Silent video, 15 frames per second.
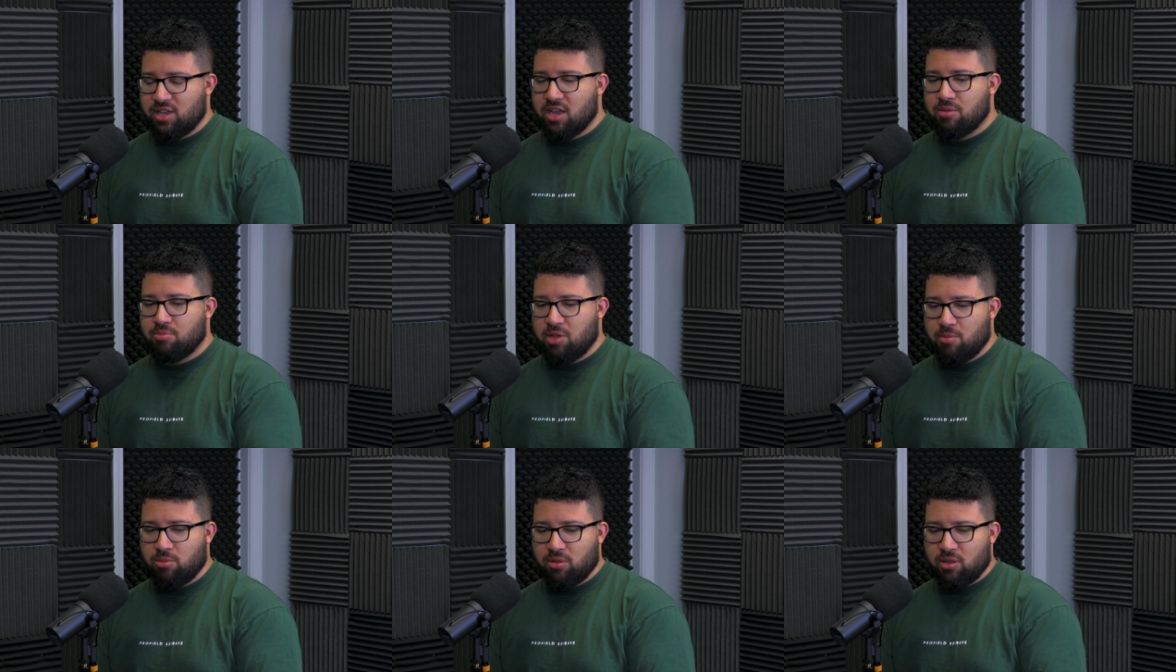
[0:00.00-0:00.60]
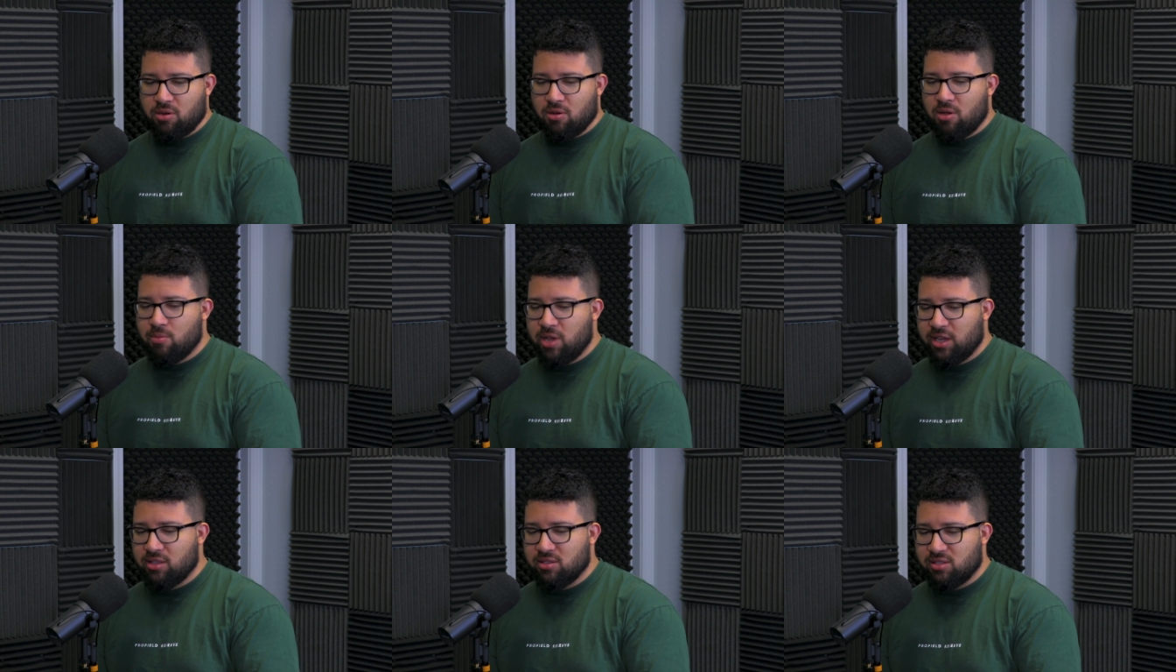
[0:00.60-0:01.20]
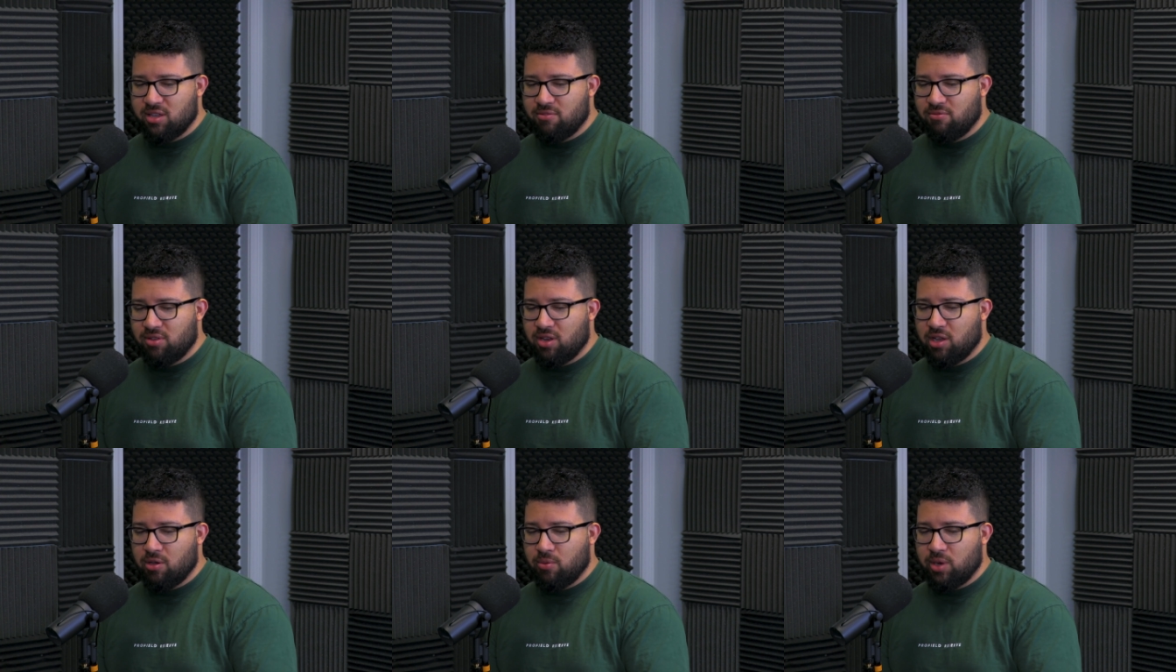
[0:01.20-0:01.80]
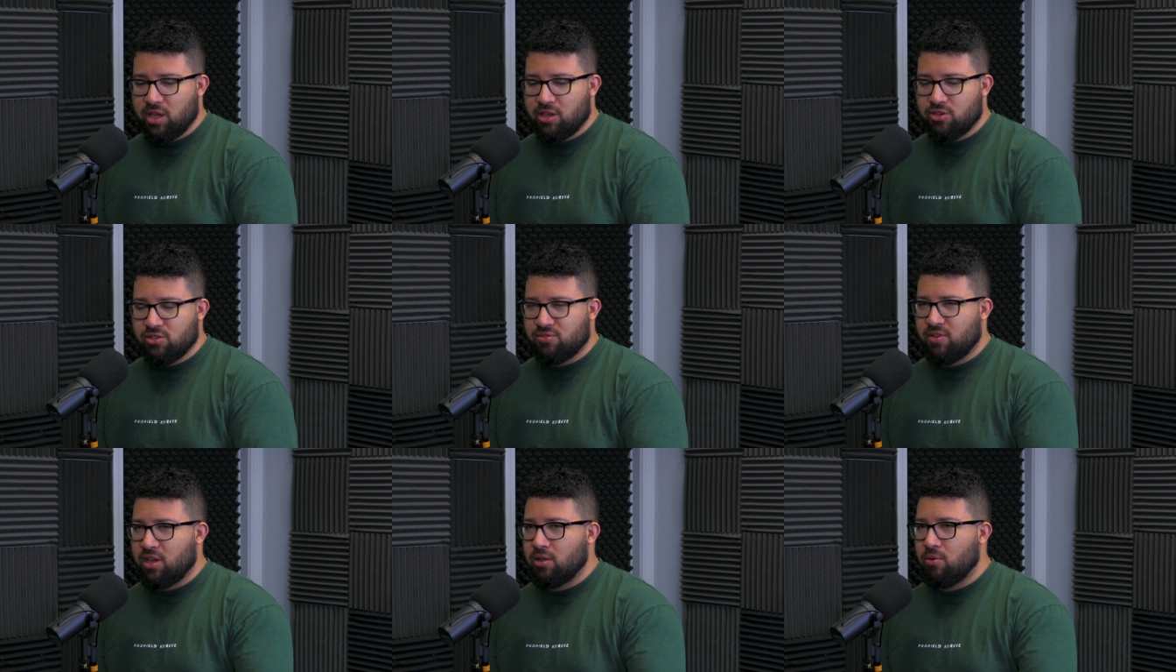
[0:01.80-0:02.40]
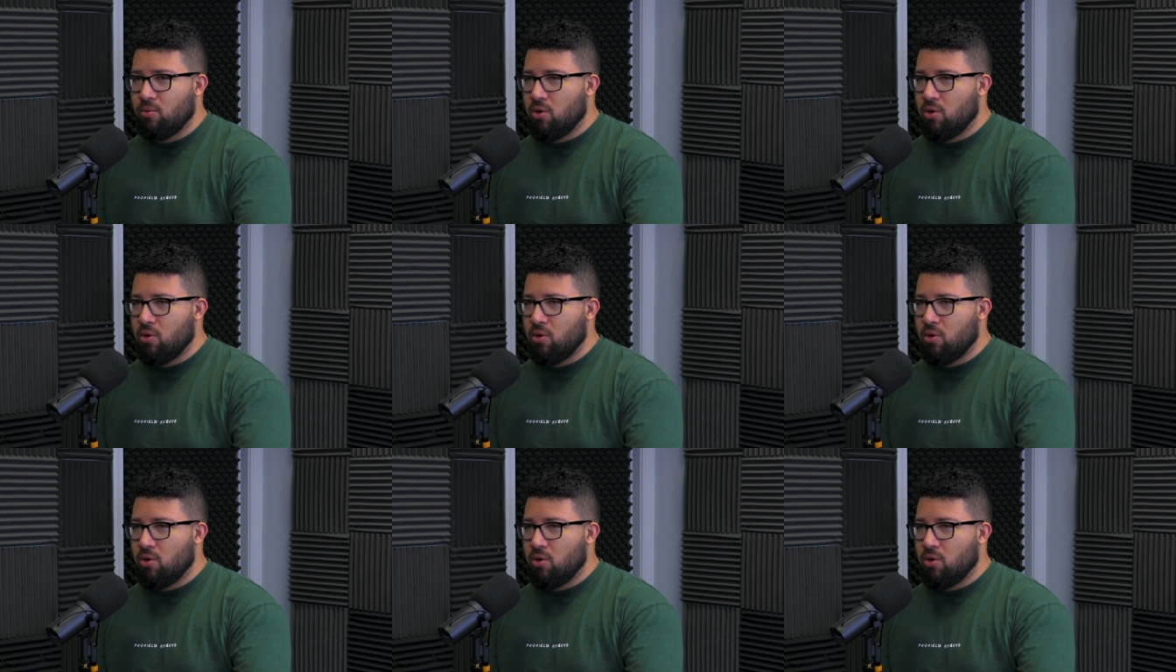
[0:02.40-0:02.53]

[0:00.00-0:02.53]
10 people that are all making the same video when I could just follow